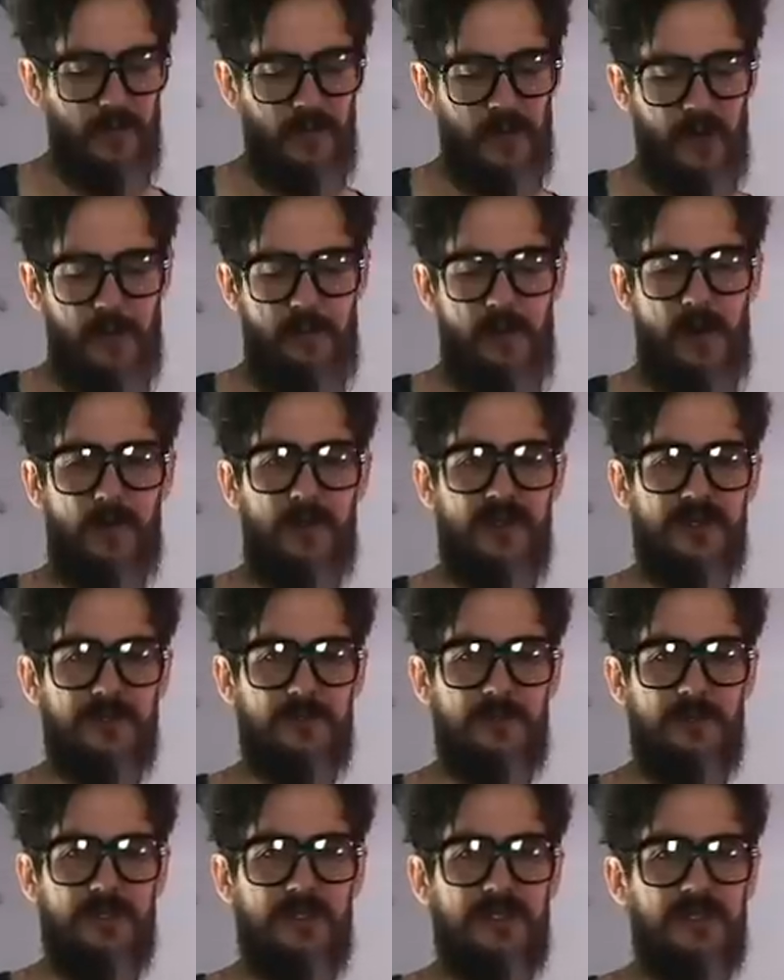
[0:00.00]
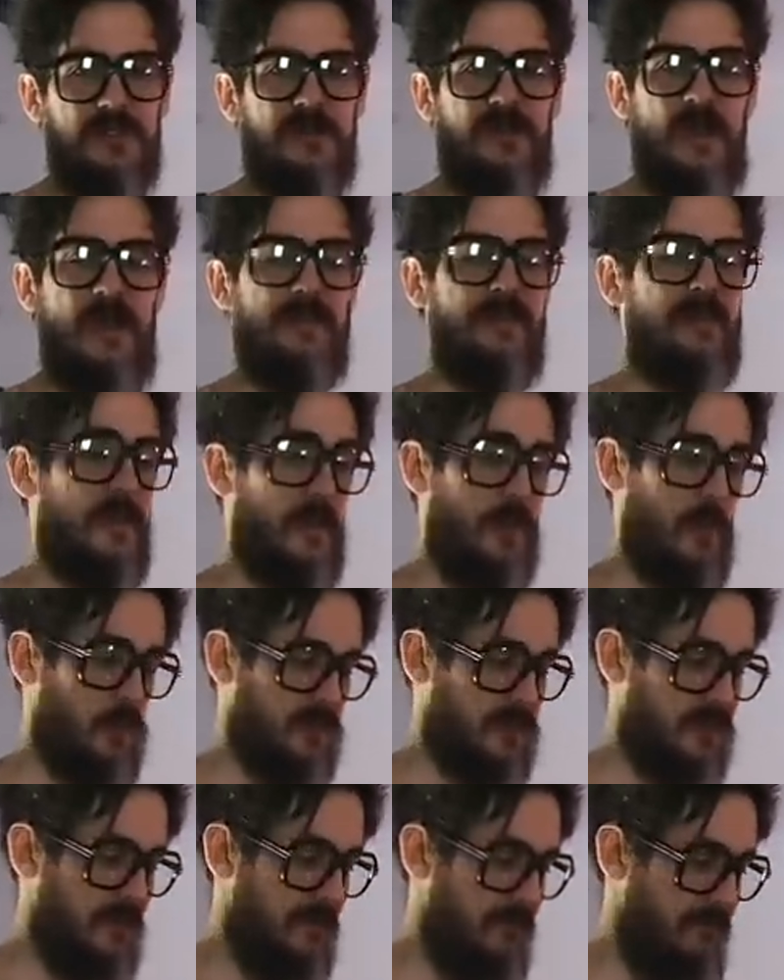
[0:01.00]
thing about this, is an idea that
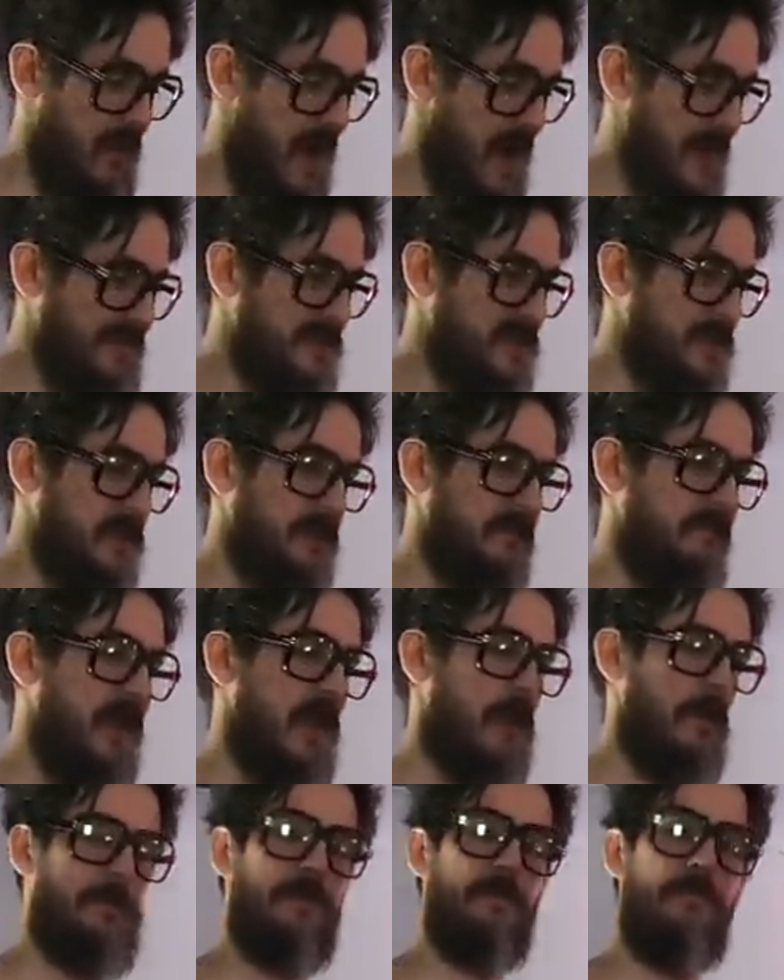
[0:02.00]
was devised and developed